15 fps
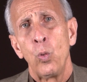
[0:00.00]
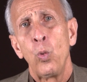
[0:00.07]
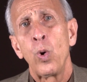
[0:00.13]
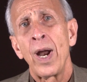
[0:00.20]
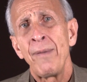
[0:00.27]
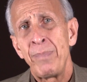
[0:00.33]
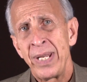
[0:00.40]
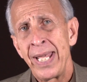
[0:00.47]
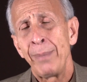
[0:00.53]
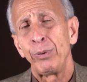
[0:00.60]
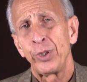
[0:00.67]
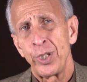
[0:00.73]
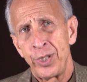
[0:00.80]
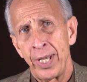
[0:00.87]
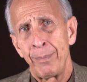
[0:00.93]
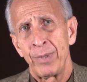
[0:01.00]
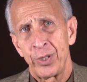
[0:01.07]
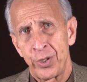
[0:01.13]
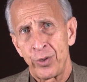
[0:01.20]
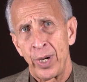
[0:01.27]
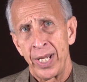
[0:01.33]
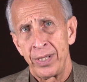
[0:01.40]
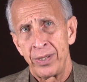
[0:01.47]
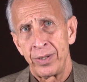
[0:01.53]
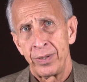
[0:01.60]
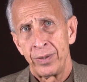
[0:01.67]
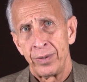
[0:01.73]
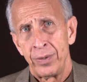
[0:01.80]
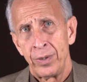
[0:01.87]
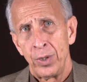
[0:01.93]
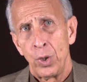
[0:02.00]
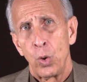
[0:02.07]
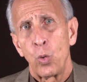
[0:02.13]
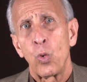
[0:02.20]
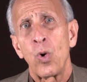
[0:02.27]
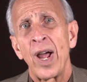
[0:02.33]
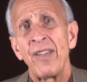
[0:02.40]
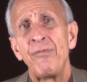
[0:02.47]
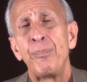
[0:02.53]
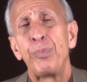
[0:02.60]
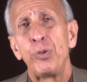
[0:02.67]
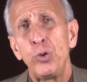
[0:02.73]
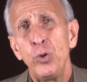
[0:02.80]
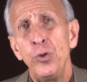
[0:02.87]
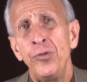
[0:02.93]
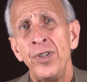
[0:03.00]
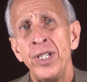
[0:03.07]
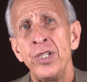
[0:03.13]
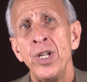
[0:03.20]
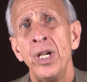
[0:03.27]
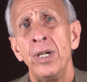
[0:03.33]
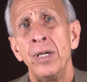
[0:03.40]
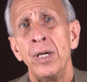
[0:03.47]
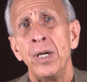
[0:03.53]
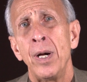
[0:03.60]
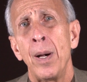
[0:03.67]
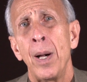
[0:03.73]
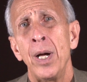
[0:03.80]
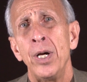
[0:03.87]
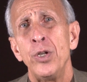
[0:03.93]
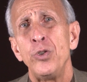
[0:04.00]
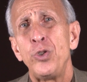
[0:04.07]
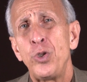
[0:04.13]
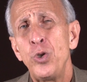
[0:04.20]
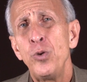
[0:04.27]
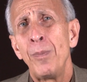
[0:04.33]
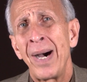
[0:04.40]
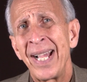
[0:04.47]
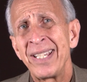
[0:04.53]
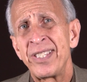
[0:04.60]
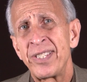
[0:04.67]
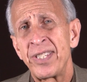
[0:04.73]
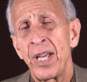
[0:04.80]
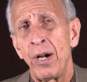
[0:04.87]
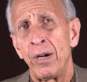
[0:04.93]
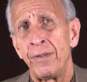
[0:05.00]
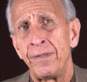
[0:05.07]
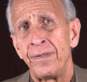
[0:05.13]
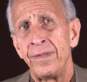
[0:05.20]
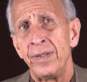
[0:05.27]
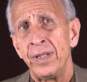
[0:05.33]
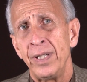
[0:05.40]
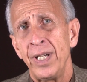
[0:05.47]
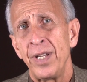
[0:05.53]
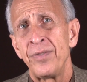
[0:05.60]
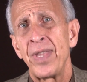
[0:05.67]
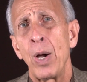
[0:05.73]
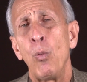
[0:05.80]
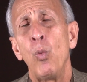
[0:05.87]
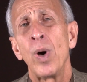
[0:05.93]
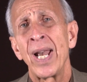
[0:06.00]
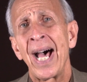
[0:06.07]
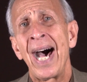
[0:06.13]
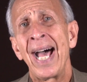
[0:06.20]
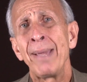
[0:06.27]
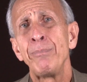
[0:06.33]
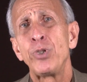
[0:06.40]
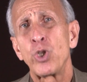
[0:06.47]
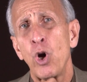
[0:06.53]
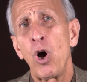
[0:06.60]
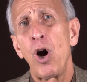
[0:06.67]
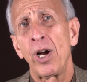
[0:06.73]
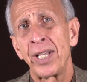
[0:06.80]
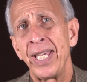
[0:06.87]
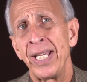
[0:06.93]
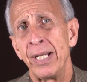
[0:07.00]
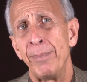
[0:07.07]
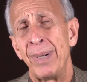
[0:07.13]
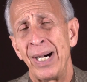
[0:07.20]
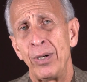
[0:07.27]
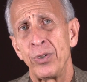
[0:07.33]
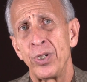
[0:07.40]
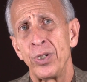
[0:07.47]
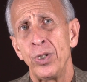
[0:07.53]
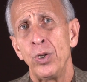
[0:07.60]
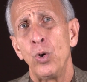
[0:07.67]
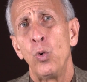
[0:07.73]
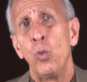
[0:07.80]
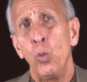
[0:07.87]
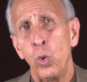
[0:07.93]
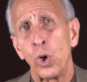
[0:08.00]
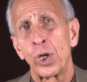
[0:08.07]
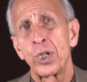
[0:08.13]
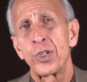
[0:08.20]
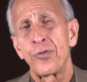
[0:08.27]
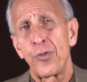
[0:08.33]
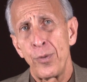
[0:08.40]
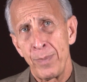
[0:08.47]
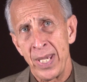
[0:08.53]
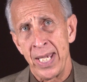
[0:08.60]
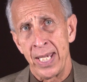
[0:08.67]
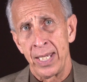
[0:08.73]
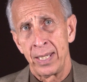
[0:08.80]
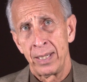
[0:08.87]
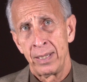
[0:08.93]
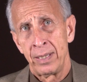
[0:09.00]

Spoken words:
Where I've been able to demonstrate, where I've proven to myself that what I'm talking about works for me.